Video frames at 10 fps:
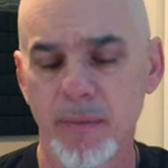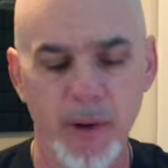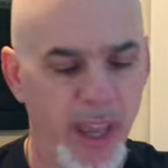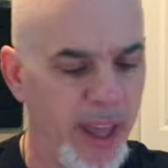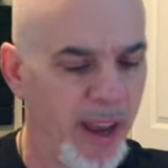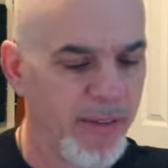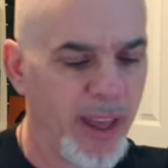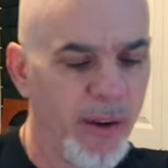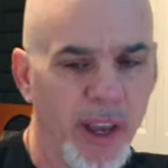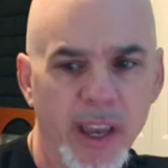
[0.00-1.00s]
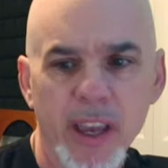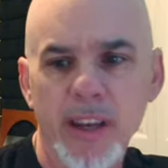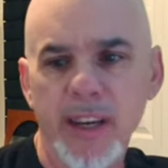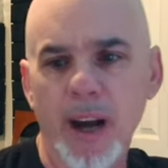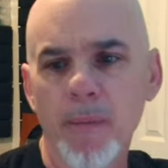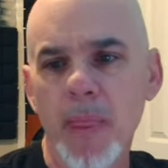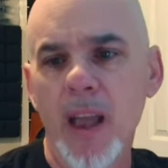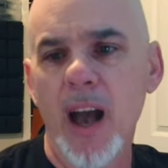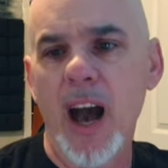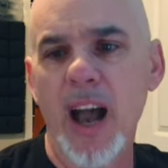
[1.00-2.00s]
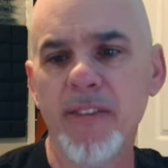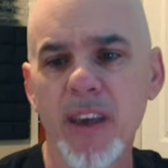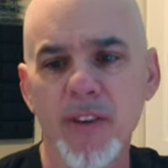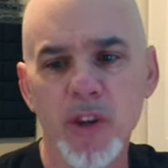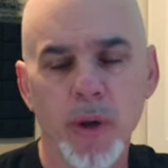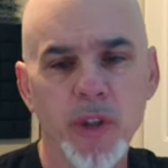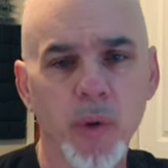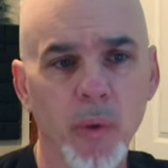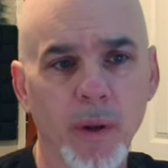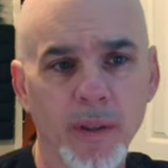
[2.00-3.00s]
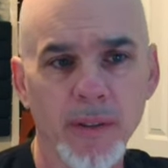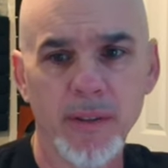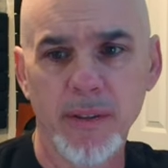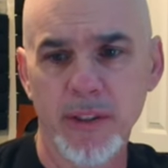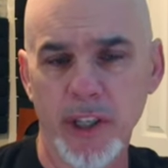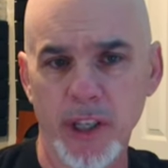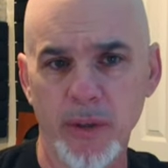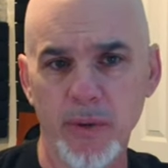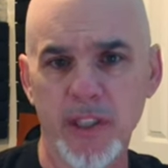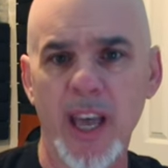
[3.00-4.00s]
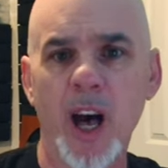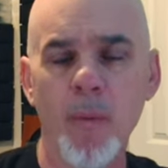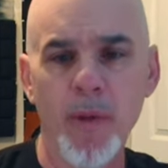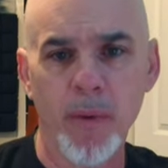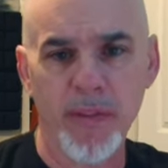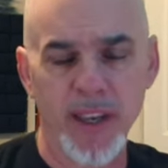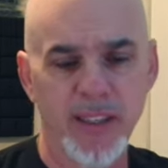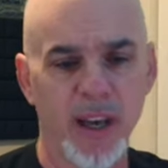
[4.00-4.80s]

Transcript: We can't have that, okay? Now, I've given you a tool to use to help you with this.